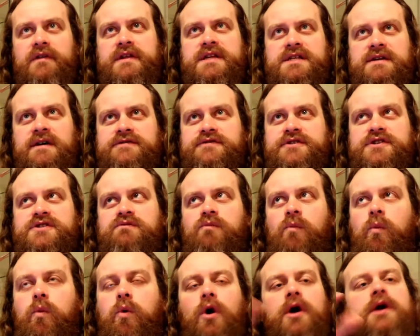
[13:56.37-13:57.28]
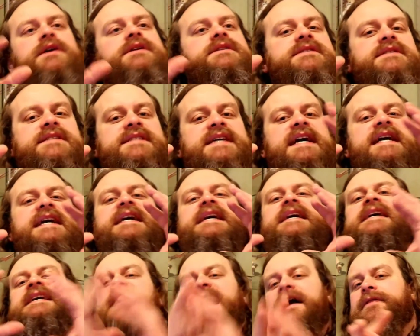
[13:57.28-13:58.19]
these countries worked
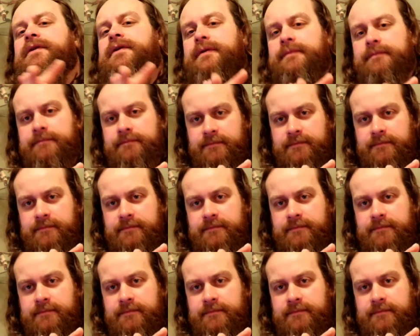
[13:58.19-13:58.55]
together.